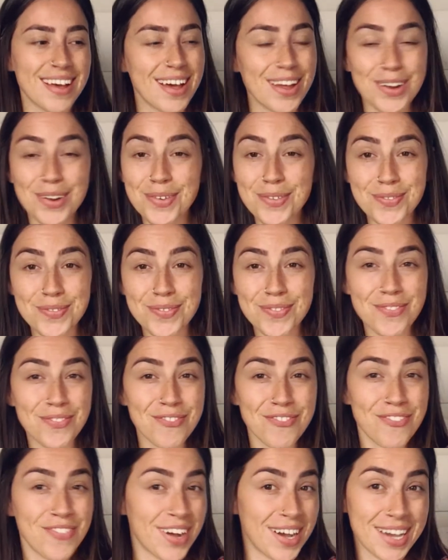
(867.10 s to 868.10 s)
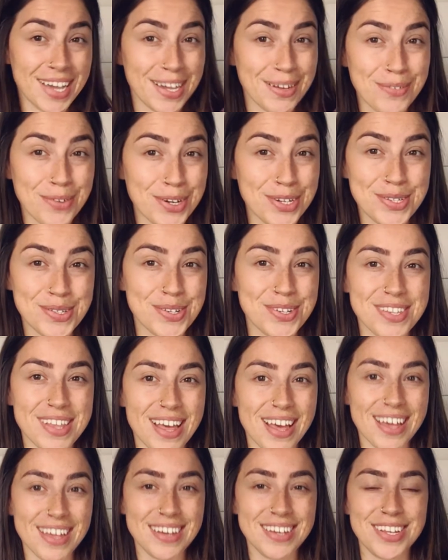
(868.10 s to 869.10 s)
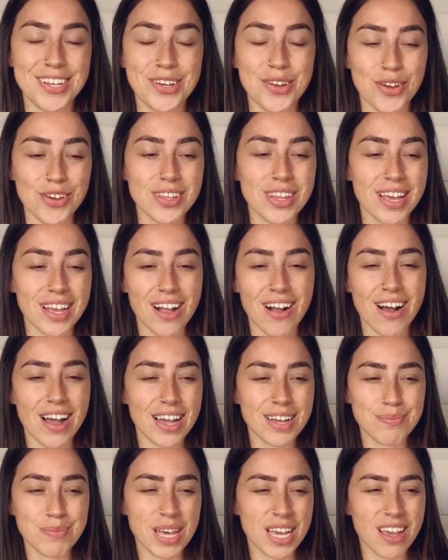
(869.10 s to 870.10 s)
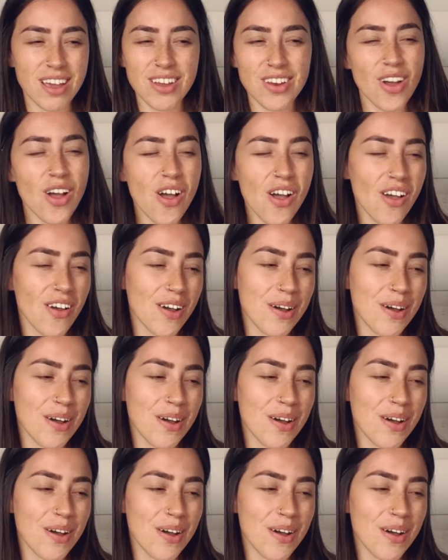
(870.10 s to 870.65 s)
I don't fucking want to do that, you know, like I'm like, no,